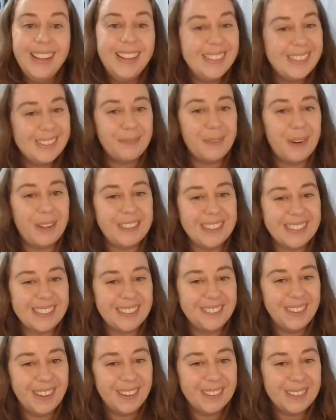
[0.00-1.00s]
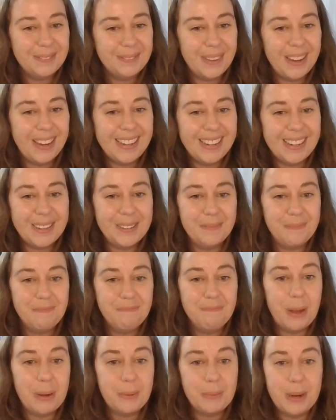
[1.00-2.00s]
This is a project I found in my
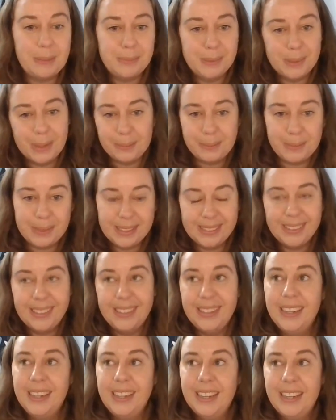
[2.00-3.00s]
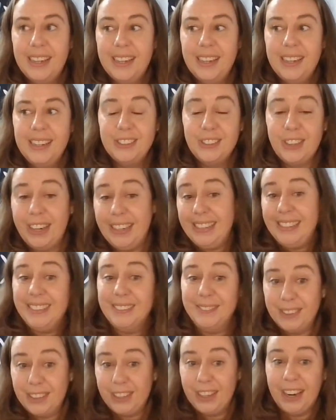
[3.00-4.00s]
whip, so I've been trying to
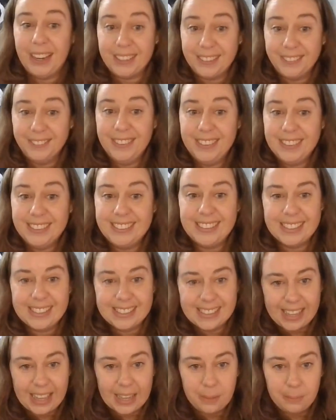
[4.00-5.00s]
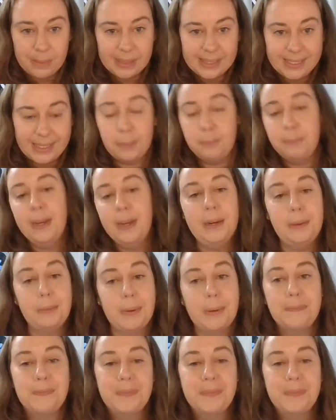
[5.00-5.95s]
figure out how to finish it because I kind of messed it up. But anyway.